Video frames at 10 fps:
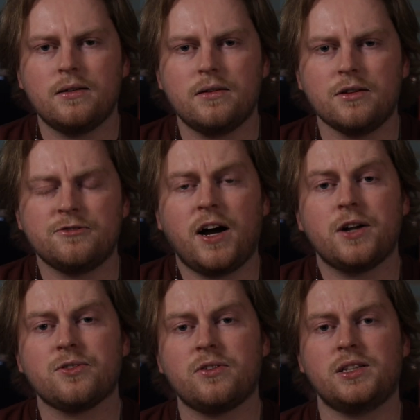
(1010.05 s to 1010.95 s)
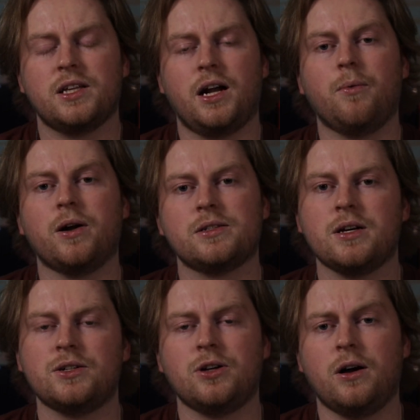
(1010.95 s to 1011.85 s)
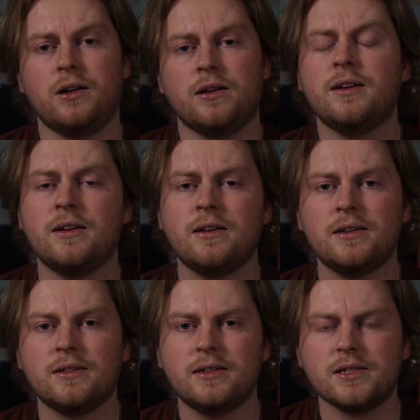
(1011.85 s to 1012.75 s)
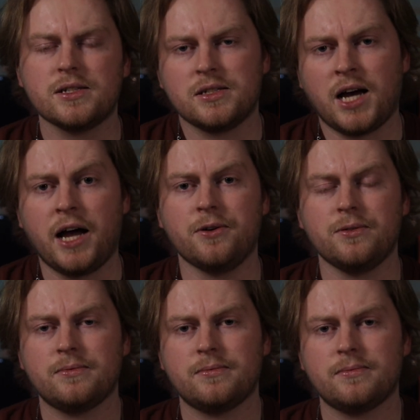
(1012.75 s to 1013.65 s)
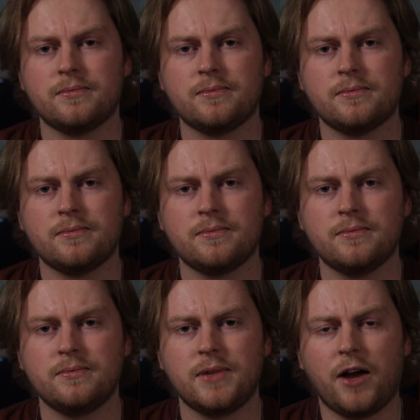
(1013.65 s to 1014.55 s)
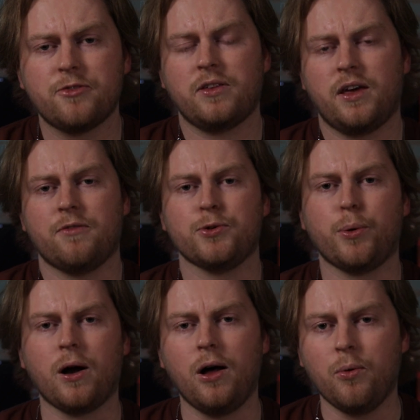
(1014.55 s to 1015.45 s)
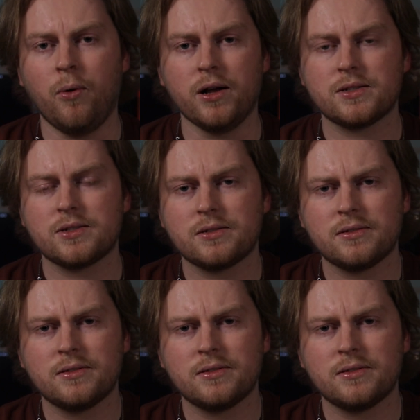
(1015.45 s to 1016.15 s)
The final thing that I want to touch on is the title, Everything Everywhere All at Once.